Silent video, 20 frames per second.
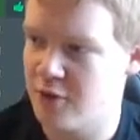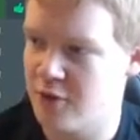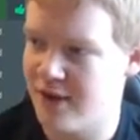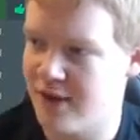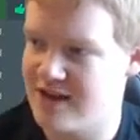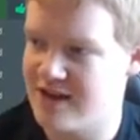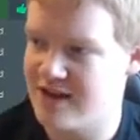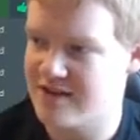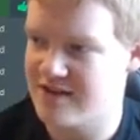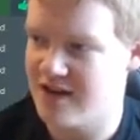to the
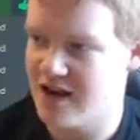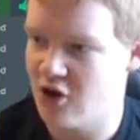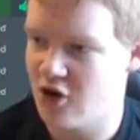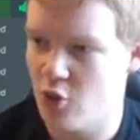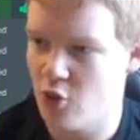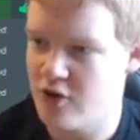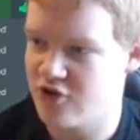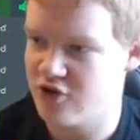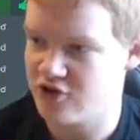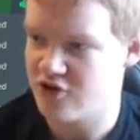players, say,
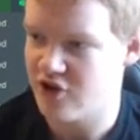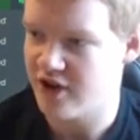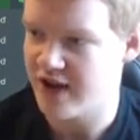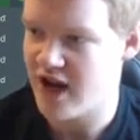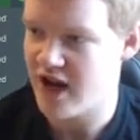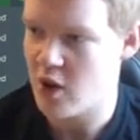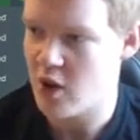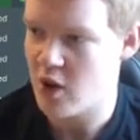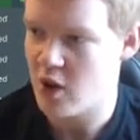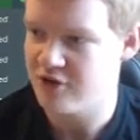look, we just got to
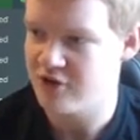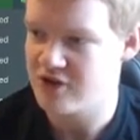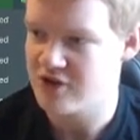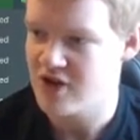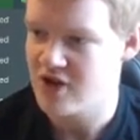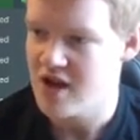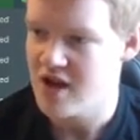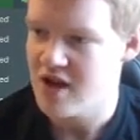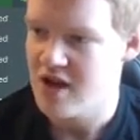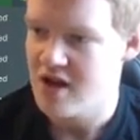get on with
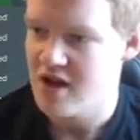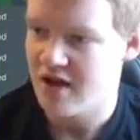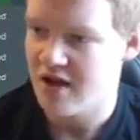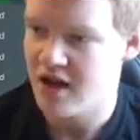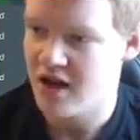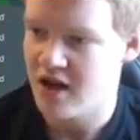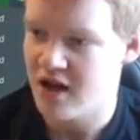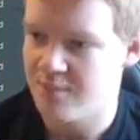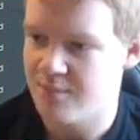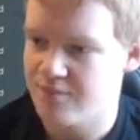it.
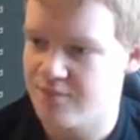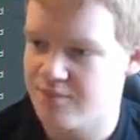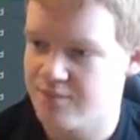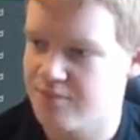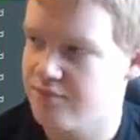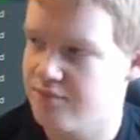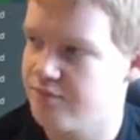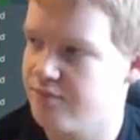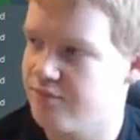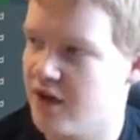And
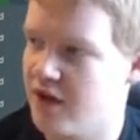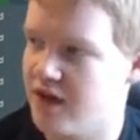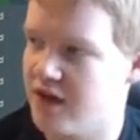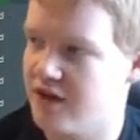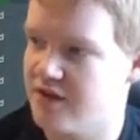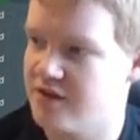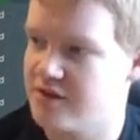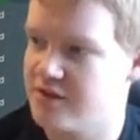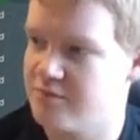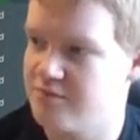
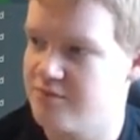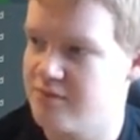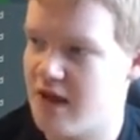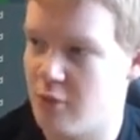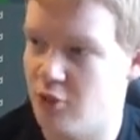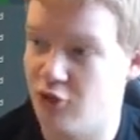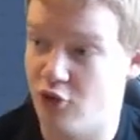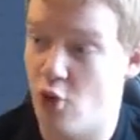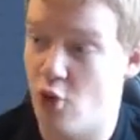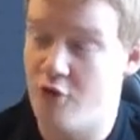
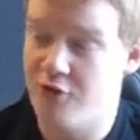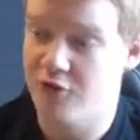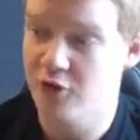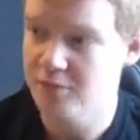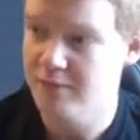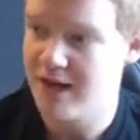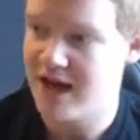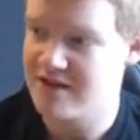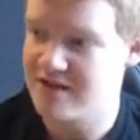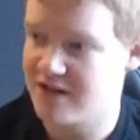that was
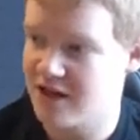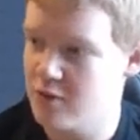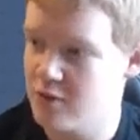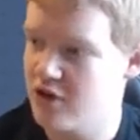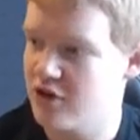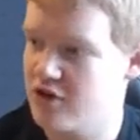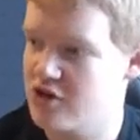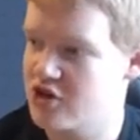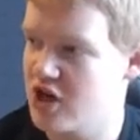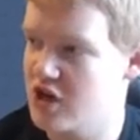awful. Basically,
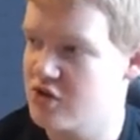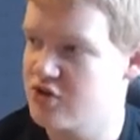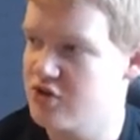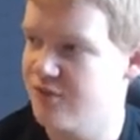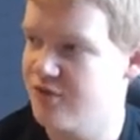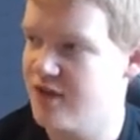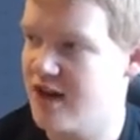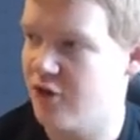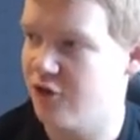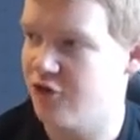we've got to show
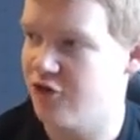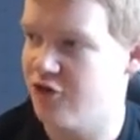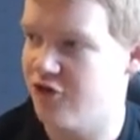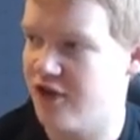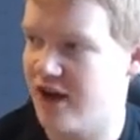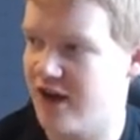something else in the